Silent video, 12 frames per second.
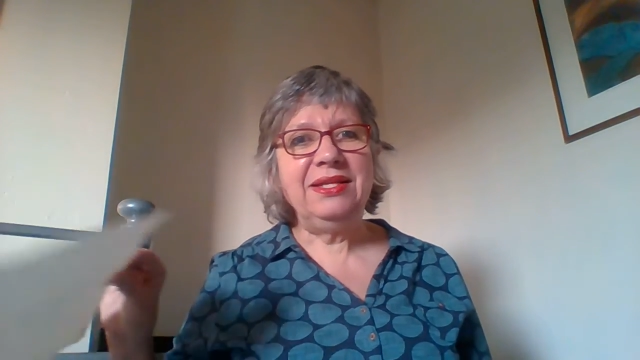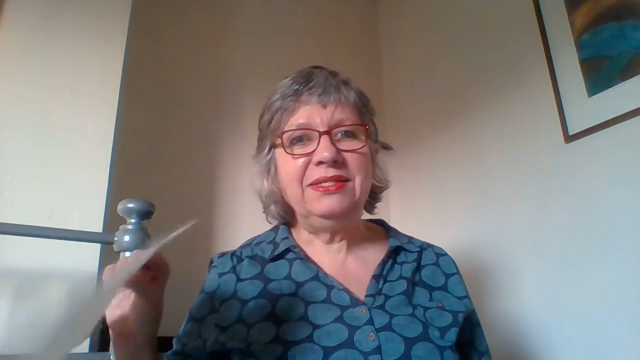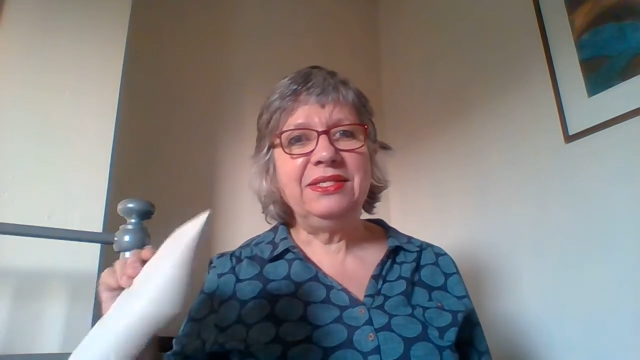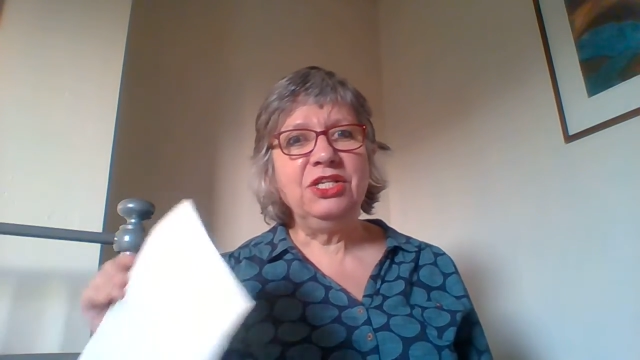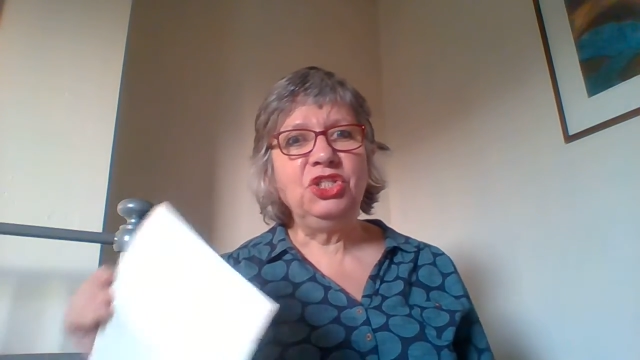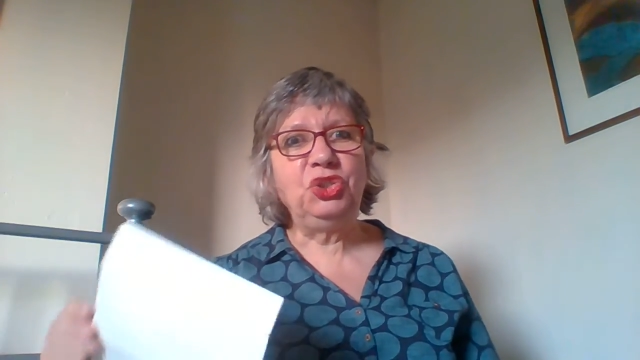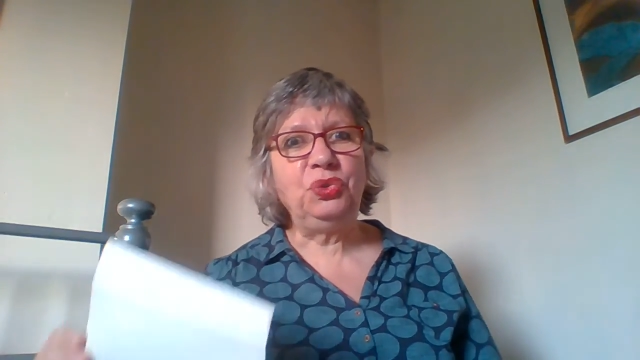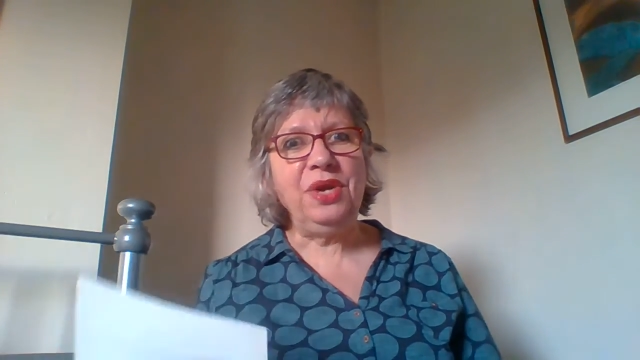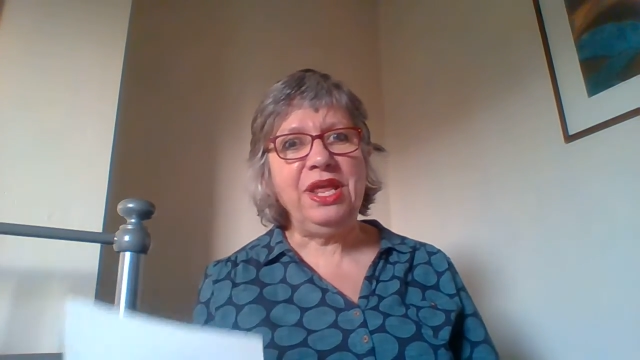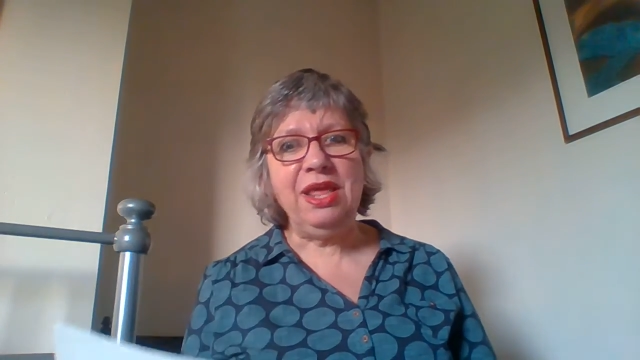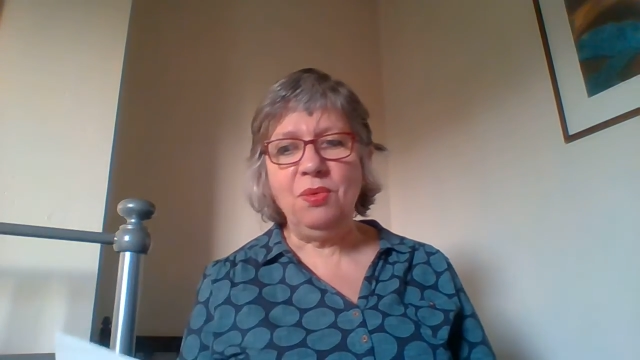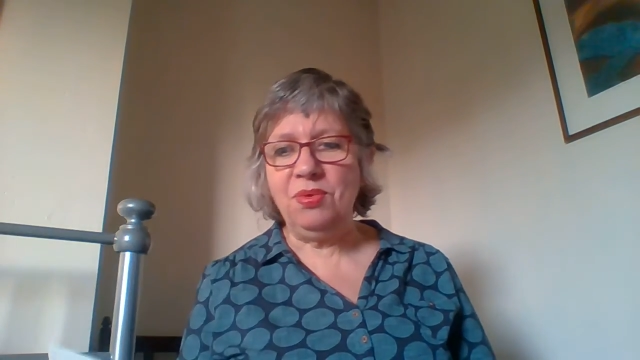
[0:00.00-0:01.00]
there's an
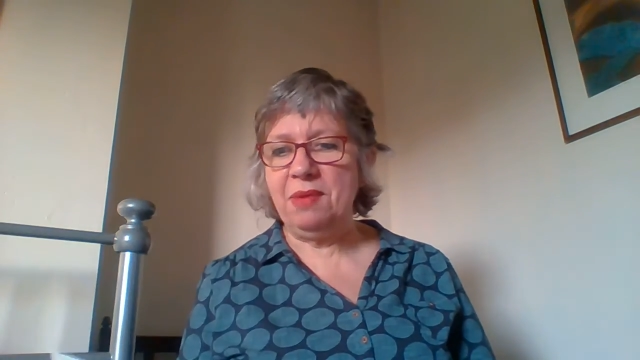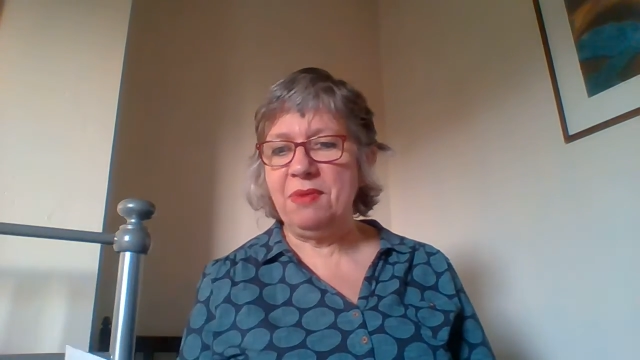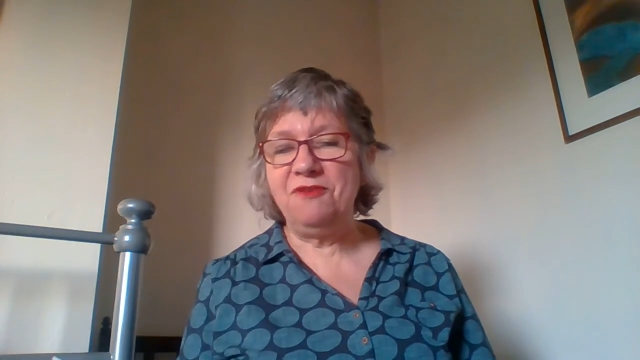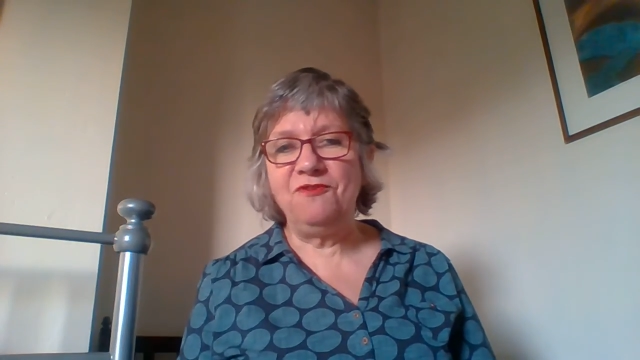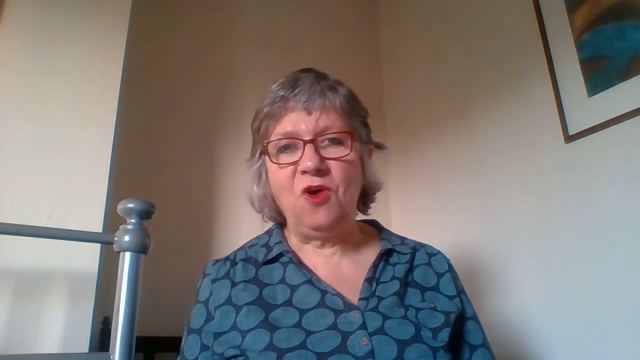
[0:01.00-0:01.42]
intriguing one that my